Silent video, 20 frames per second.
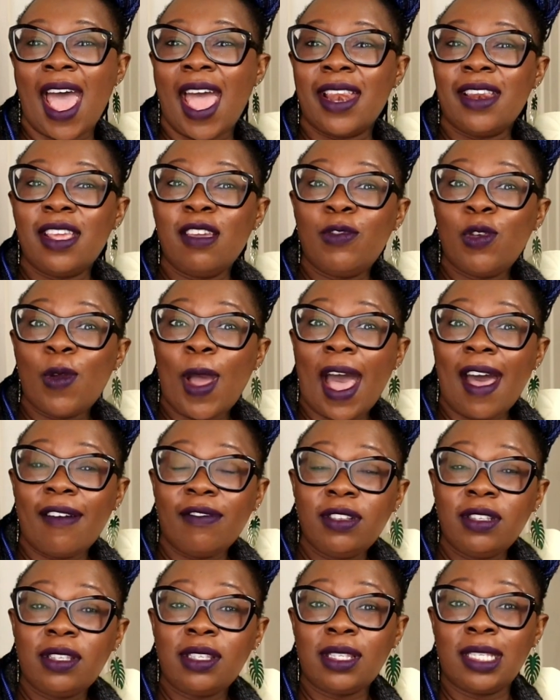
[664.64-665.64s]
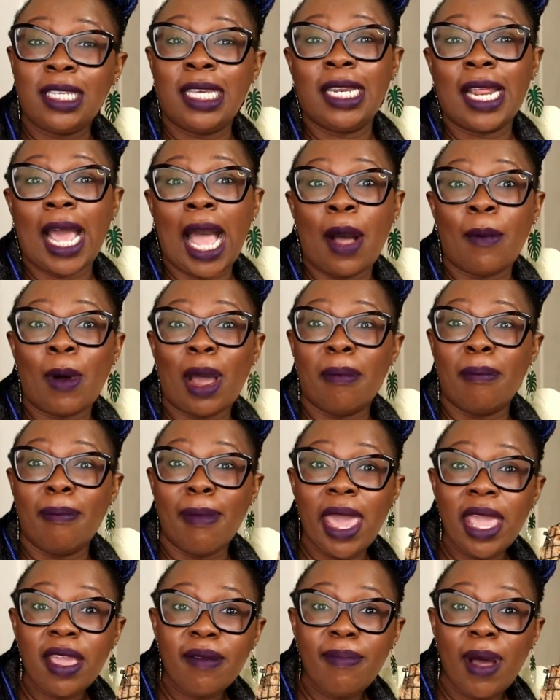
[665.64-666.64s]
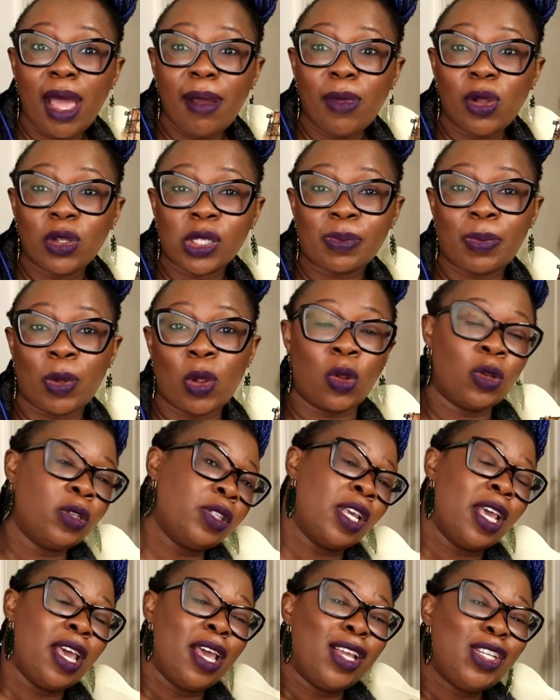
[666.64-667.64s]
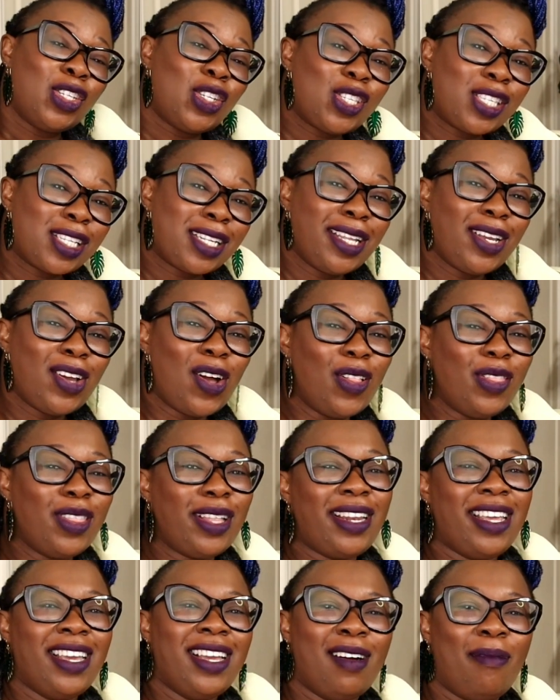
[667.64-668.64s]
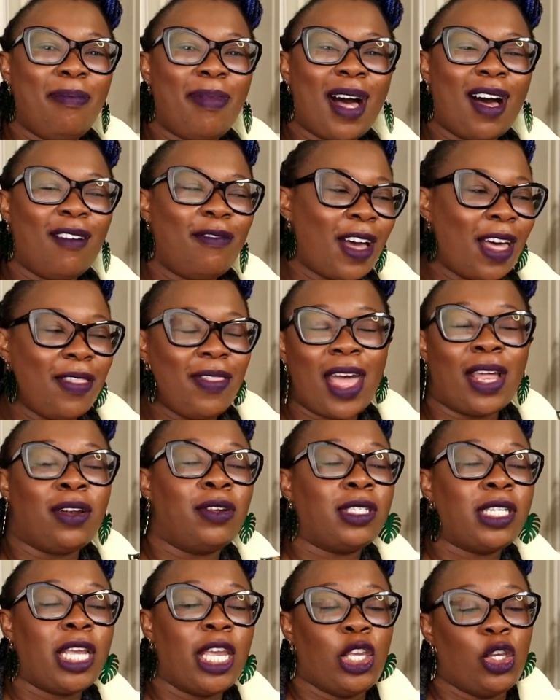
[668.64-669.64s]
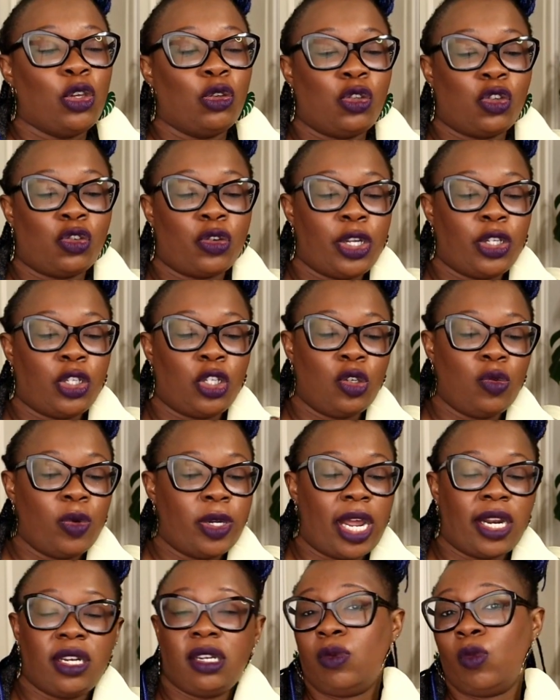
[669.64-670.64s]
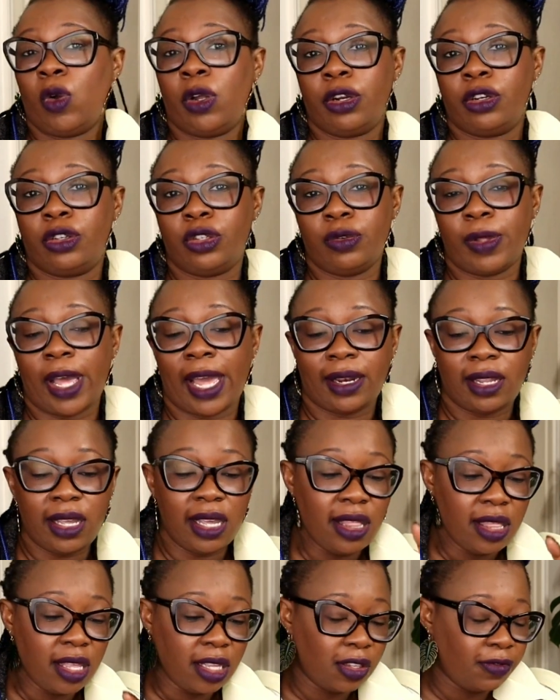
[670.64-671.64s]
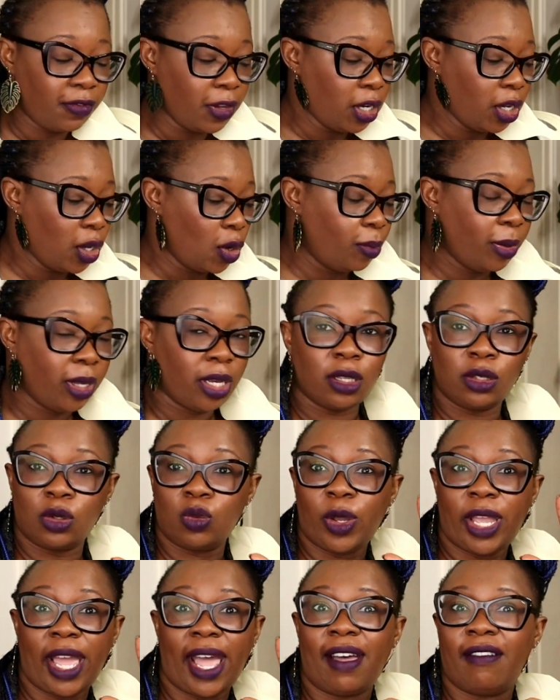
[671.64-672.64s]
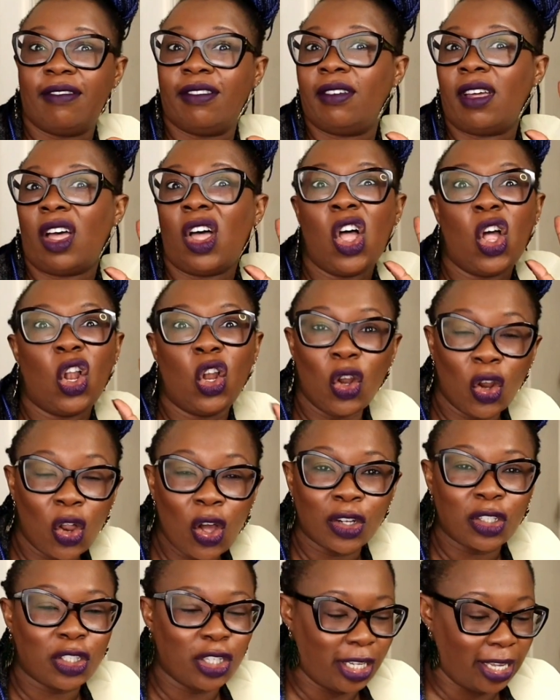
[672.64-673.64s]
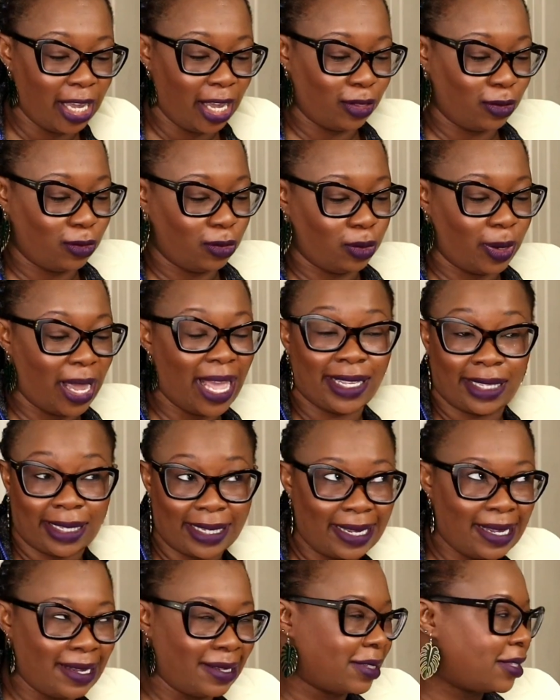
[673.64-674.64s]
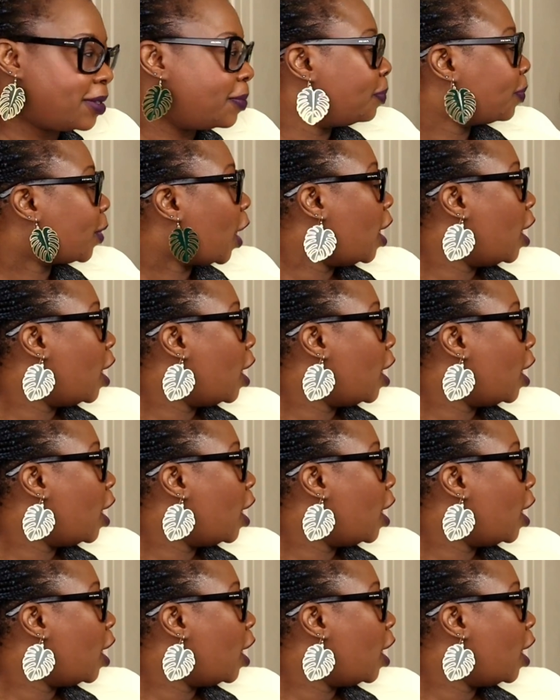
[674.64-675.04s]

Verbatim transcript: And if you haven't seen how I make my moss poles, just click on the link above and that'll take you straight to it. I didn't wanna do that in this video because we have a lot to get through as it is.